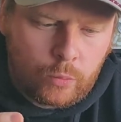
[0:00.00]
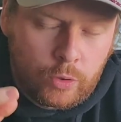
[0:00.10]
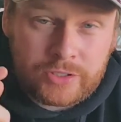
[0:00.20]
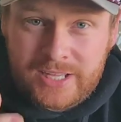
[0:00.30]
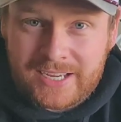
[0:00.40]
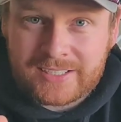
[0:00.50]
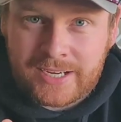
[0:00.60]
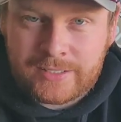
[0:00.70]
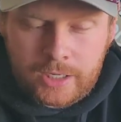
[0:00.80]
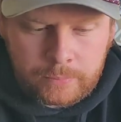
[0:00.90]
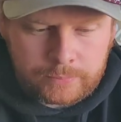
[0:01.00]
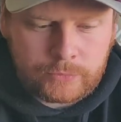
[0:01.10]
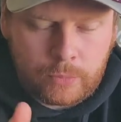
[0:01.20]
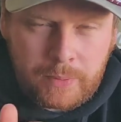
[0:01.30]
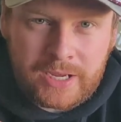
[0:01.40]
Once that's set
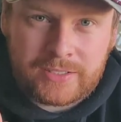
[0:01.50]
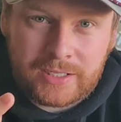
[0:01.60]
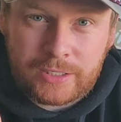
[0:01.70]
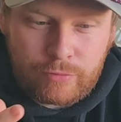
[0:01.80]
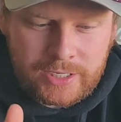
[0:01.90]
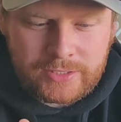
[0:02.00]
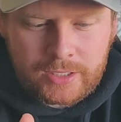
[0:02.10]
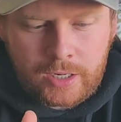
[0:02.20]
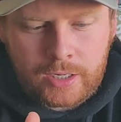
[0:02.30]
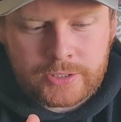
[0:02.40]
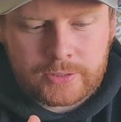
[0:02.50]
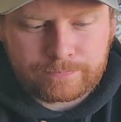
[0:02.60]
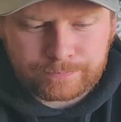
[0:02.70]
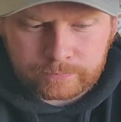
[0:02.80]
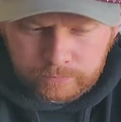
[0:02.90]
up, you're basically ready to cast.
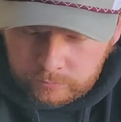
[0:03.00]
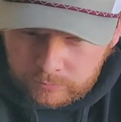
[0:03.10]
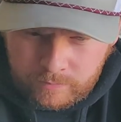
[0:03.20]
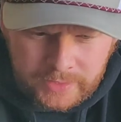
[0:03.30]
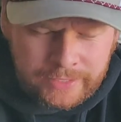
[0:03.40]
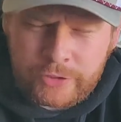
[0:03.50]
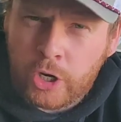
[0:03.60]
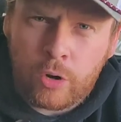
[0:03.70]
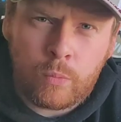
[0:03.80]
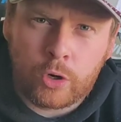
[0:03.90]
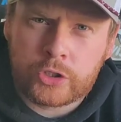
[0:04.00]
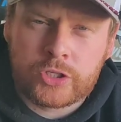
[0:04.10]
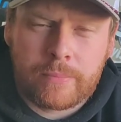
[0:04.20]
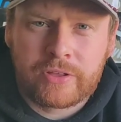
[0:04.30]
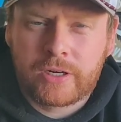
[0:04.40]
If you go and watch
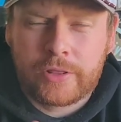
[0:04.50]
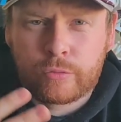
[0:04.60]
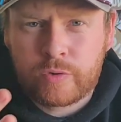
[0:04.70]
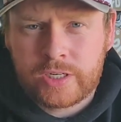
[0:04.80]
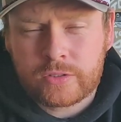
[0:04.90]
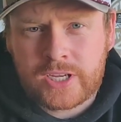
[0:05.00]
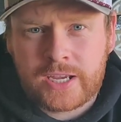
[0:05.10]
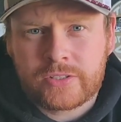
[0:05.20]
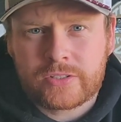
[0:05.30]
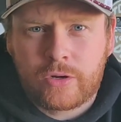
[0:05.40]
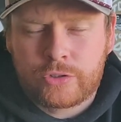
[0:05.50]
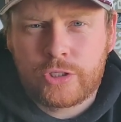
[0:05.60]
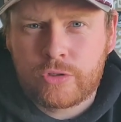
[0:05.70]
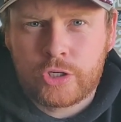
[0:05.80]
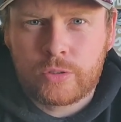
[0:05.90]
something like the Reel Test on
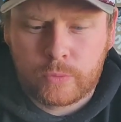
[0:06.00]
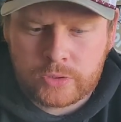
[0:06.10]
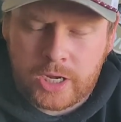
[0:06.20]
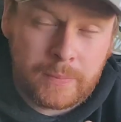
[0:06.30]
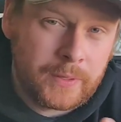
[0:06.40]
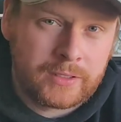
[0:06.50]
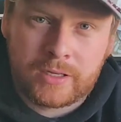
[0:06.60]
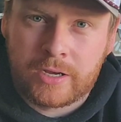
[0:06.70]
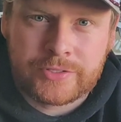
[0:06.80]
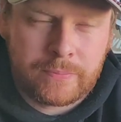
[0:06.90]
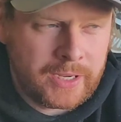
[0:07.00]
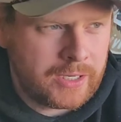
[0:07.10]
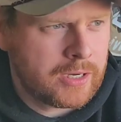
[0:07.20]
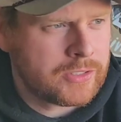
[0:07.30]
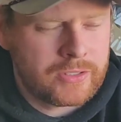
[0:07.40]
YouTube, or type in casting
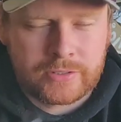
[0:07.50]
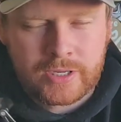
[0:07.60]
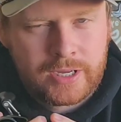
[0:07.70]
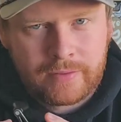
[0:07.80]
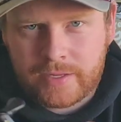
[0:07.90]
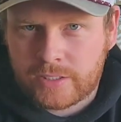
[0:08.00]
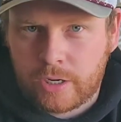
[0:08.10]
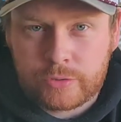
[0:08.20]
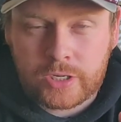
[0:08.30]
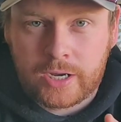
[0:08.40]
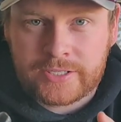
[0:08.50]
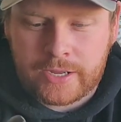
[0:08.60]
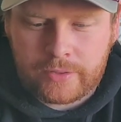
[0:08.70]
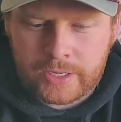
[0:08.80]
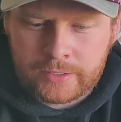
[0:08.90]
bait casters, there's loads of guys
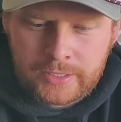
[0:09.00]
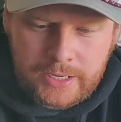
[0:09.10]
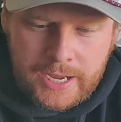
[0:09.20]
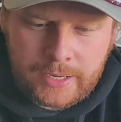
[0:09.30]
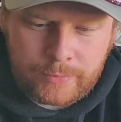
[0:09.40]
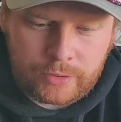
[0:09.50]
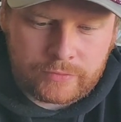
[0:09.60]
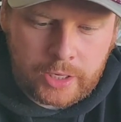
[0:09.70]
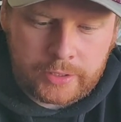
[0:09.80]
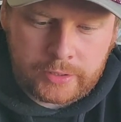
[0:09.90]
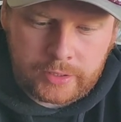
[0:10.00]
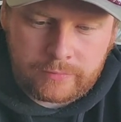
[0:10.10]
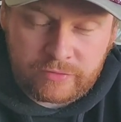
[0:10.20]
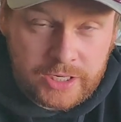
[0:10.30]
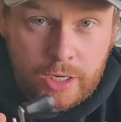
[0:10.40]
out there that have done
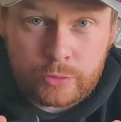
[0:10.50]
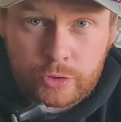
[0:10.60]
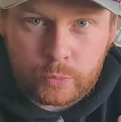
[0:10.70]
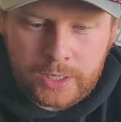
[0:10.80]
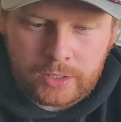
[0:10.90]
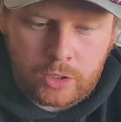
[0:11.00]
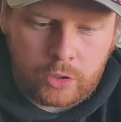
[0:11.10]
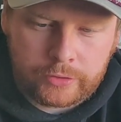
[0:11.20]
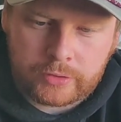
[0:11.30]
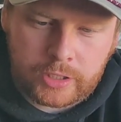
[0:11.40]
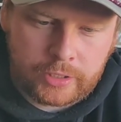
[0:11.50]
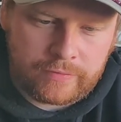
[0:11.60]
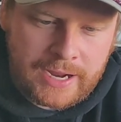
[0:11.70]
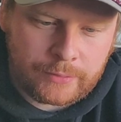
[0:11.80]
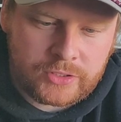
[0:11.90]
videos as well on kind of
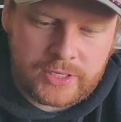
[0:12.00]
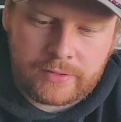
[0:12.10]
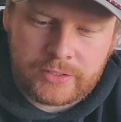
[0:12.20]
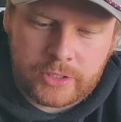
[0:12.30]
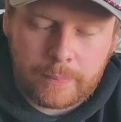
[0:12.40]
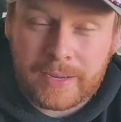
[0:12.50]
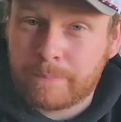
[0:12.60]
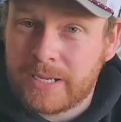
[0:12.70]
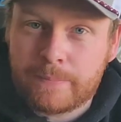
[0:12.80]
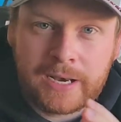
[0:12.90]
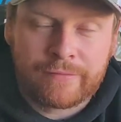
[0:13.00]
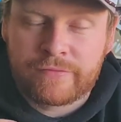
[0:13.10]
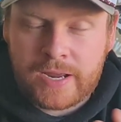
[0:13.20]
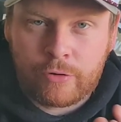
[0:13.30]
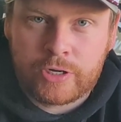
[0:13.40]
how to set these up, and people
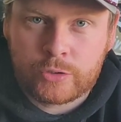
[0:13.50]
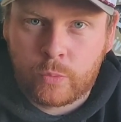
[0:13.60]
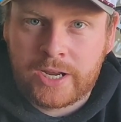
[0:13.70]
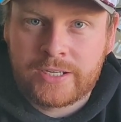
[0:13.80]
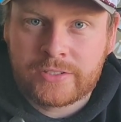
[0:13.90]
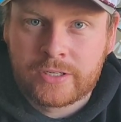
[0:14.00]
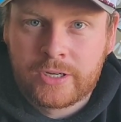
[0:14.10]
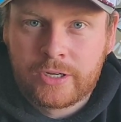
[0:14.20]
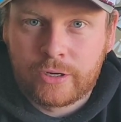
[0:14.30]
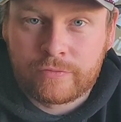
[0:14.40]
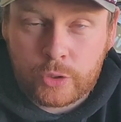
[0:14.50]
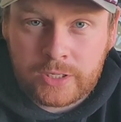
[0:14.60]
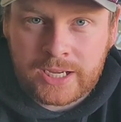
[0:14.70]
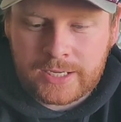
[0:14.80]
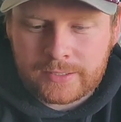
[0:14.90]
have various ways of
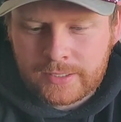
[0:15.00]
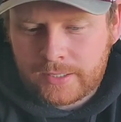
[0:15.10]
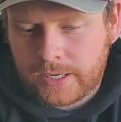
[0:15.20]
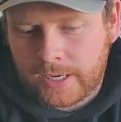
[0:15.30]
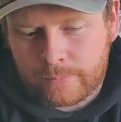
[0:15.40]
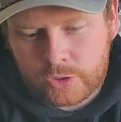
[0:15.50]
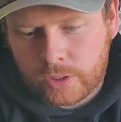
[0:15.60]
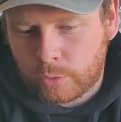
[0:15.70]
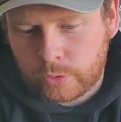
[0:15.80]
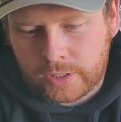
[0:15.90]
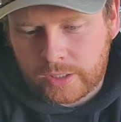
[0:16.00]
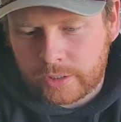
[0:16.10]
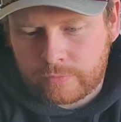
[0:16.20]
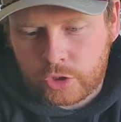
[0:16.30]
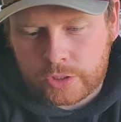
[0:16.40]
doing it. Some will do it
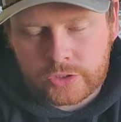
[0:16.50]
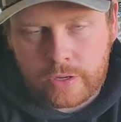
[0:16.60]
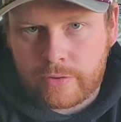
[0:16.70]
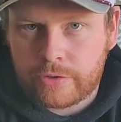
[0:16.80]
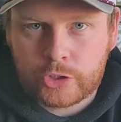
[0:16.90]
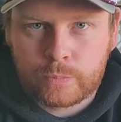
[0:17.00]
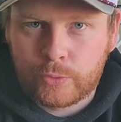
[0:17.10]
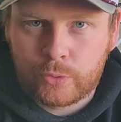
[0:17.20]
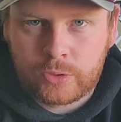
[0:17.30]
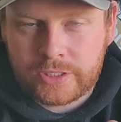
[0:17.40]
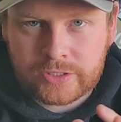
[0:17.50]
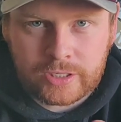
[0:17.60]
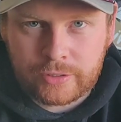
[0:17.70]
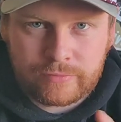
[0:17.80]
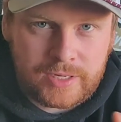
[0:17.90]
kind of just so that the spool is
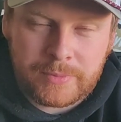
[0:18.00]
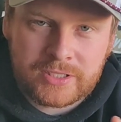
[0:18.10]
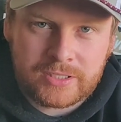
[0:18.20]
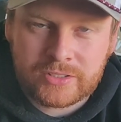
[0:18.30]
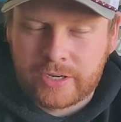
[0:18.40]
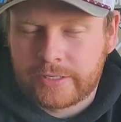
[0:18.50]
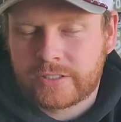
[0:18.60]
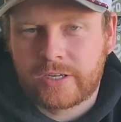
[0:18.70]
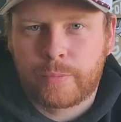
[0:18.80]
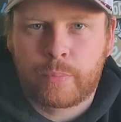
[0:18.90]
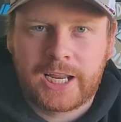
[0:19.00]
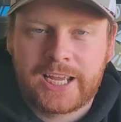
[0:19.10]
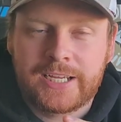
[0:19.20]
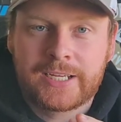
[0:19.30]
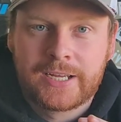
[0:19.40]
kind of limiting side to side
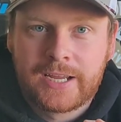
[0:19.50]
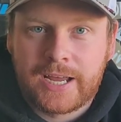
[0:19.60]
play.